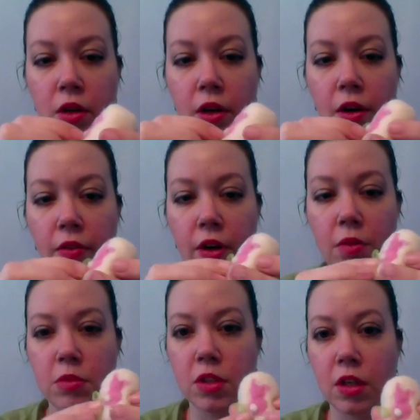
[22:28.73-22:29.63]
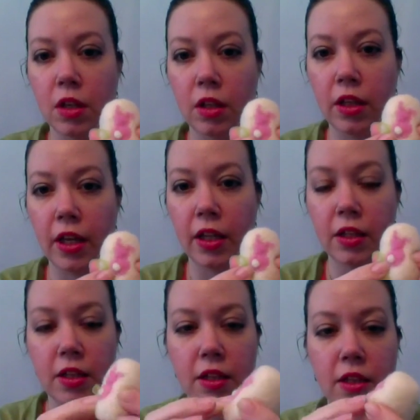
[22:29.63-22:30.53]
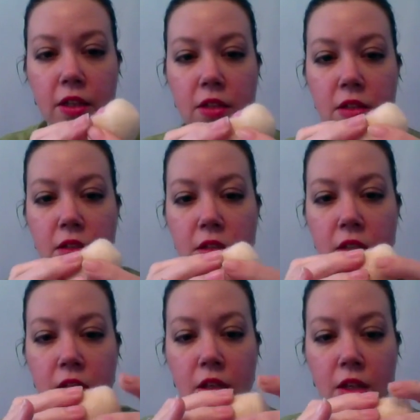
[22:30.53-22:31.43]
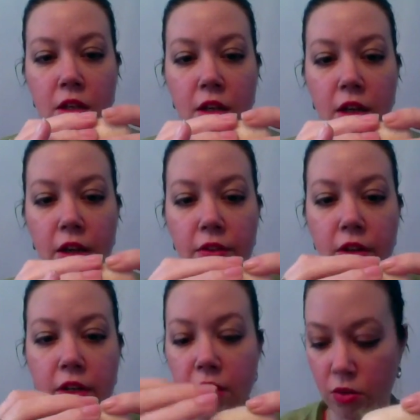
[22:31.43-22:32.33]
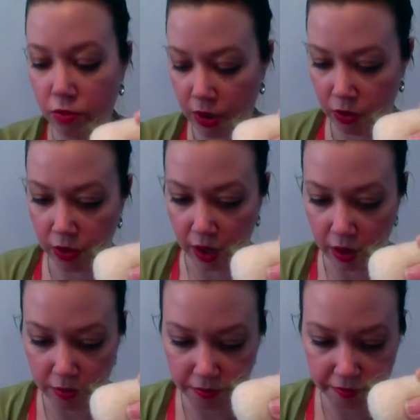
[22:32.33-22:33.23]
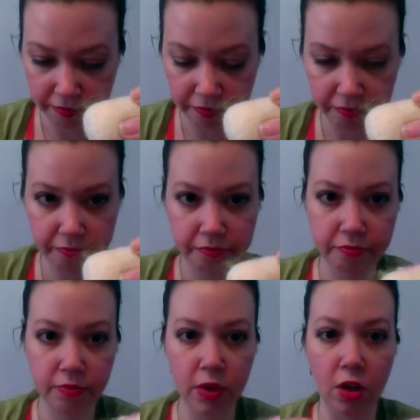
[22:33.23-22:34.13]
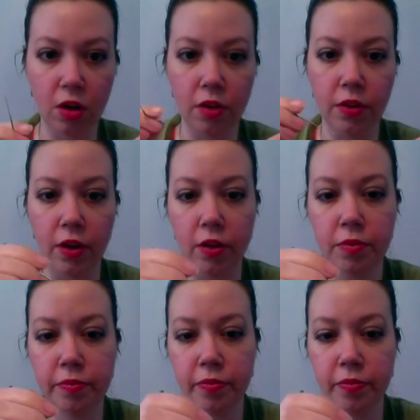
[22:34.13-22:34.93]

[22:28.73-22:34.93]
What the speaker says: and then I'm just going to lay it like this and then needle felt that on there